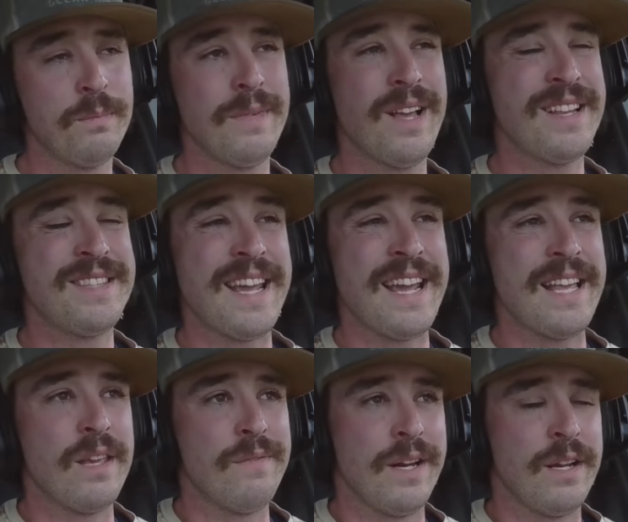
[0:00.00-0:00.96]
not
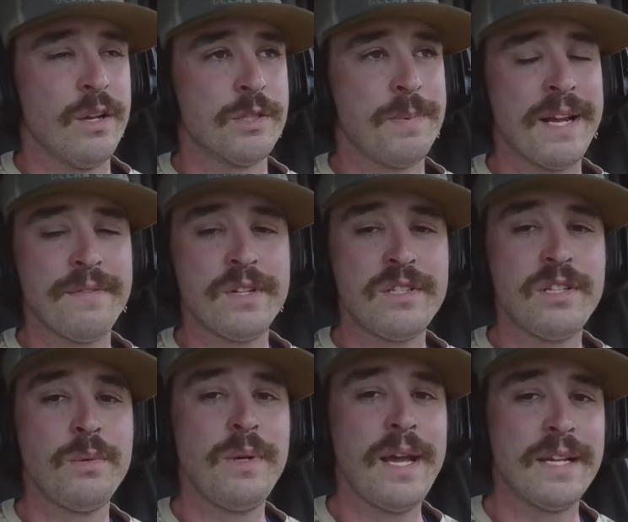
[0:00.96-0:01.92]
daily videos, but every
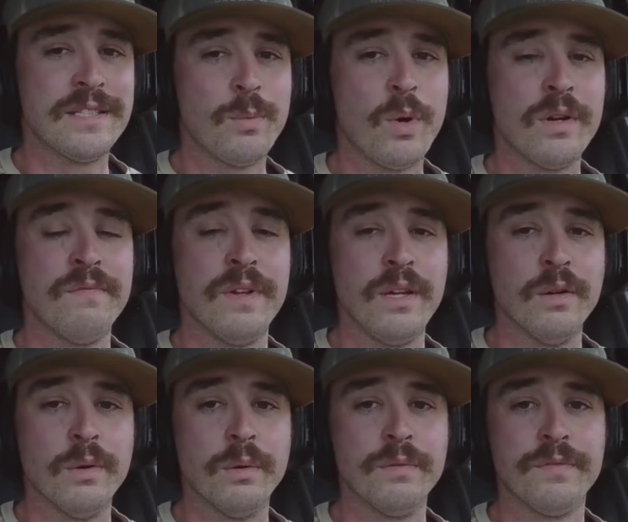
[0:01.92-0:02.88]
two days I want a
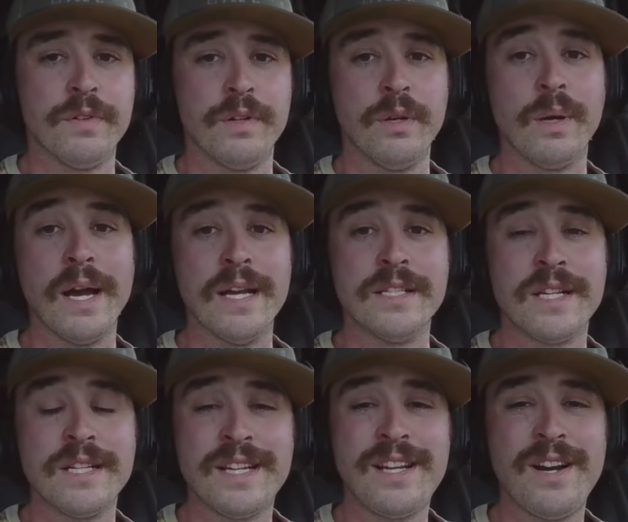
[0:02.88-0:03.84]
video out for you guys,
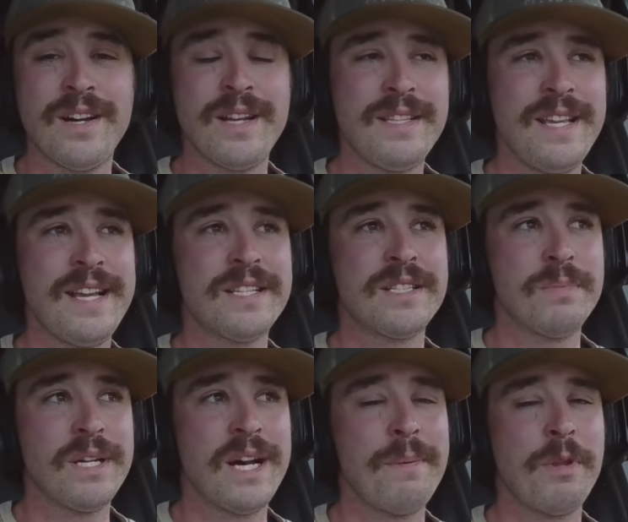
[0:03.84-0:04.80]
because I got, it takes some
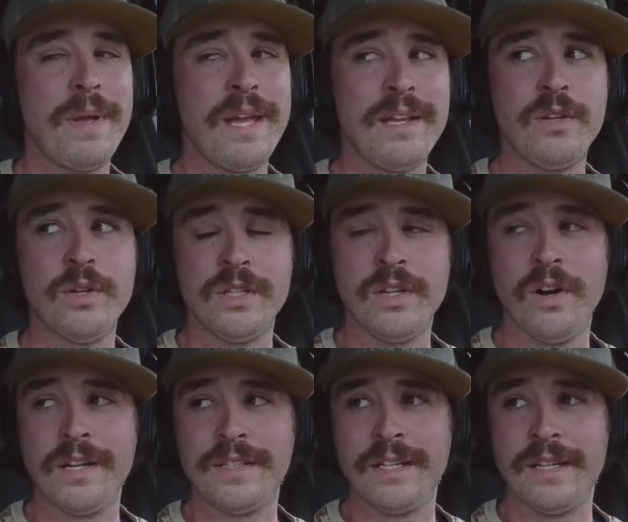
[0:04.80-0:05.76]
time to make good
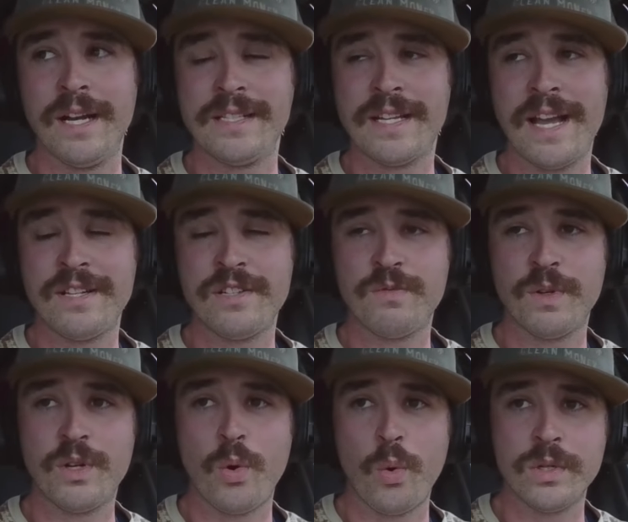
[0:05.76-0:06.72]
content, guys. I can't just
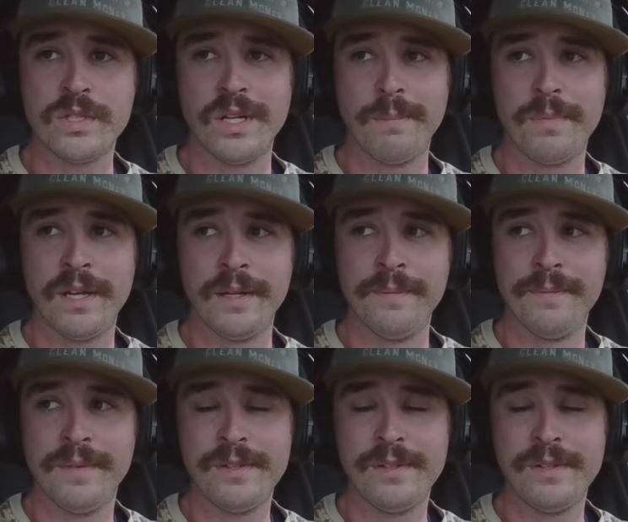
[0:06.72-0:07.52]
record something.